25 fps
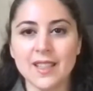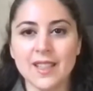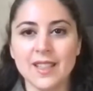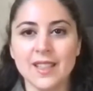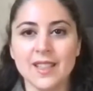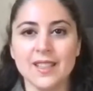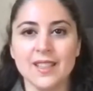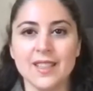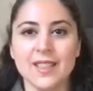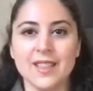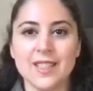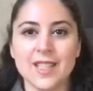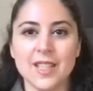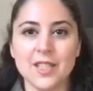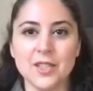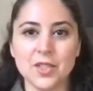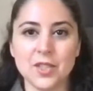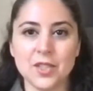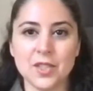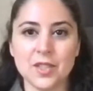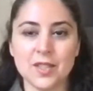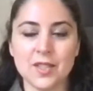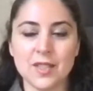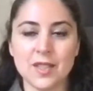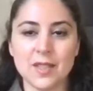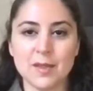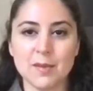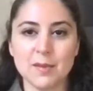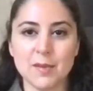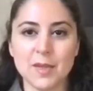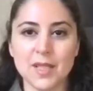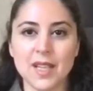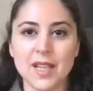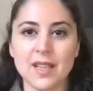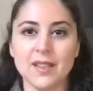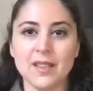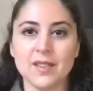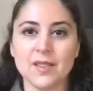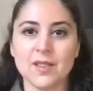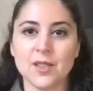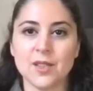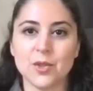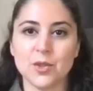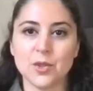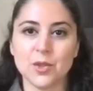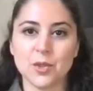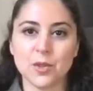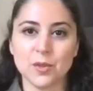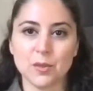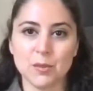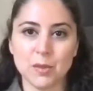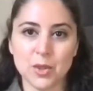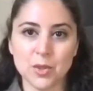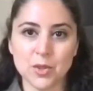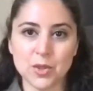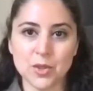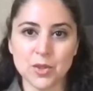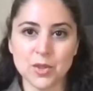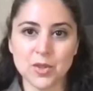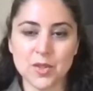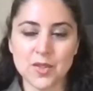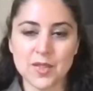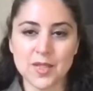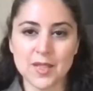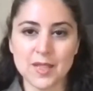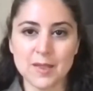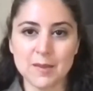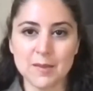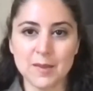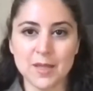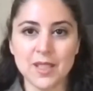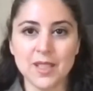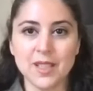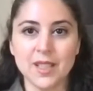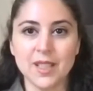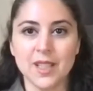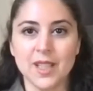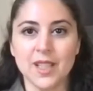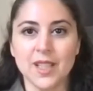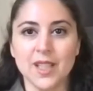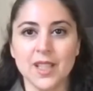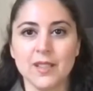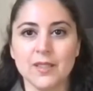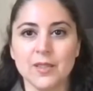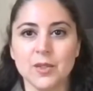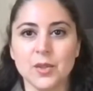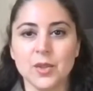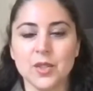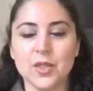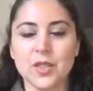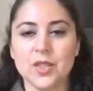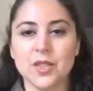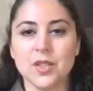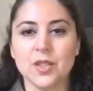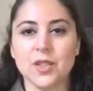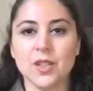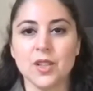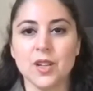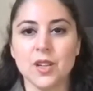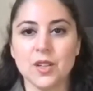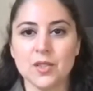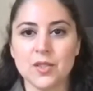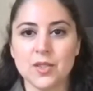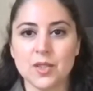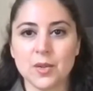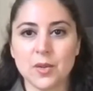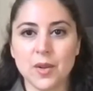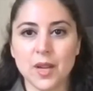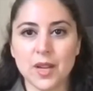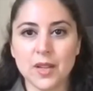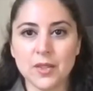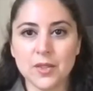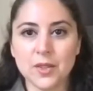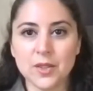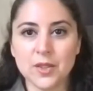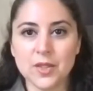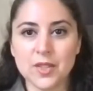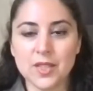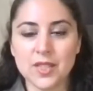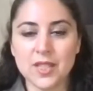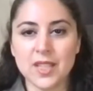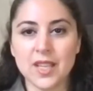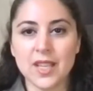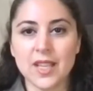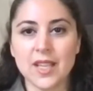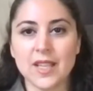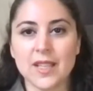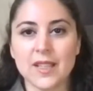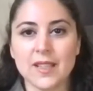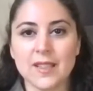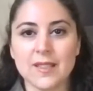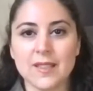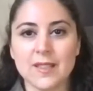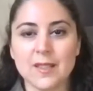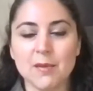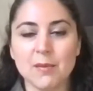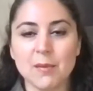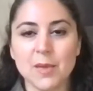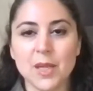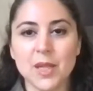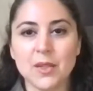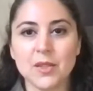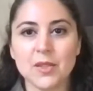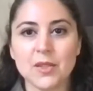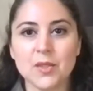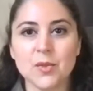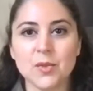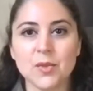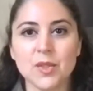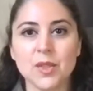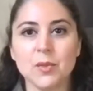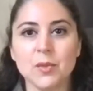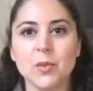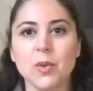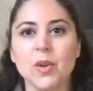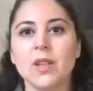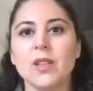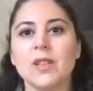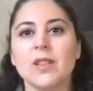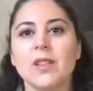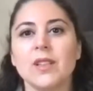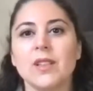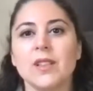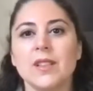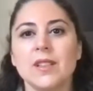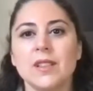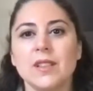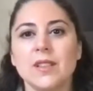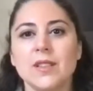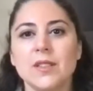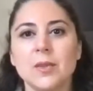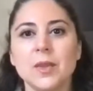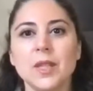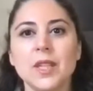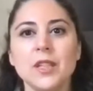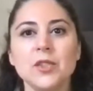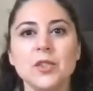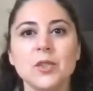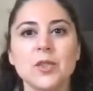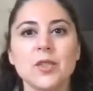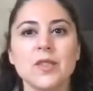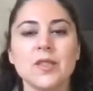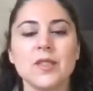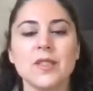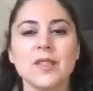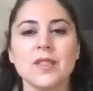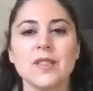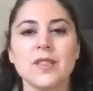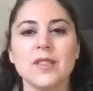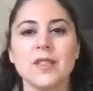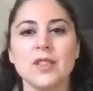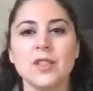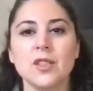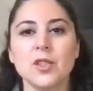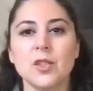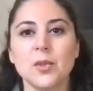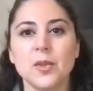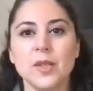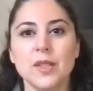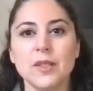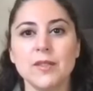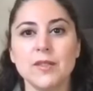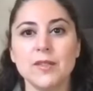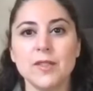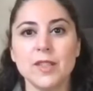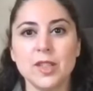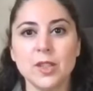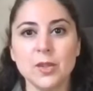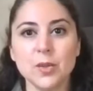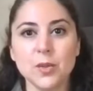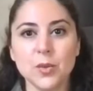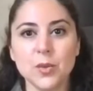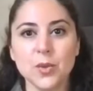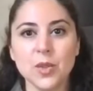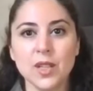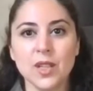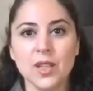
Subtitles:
the attention assessment, and the social emotional assessment. Of course, there are also others, and some parents really want a 360-degree view,